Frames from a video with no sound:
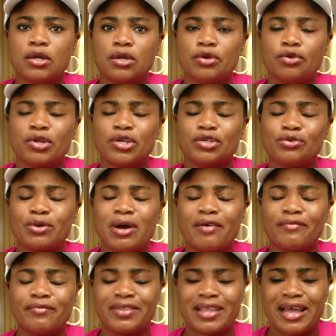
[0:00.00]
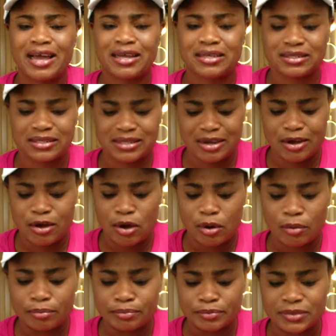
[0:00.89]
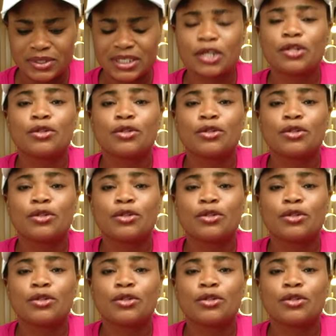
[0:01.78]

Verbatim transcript: you need to have that um the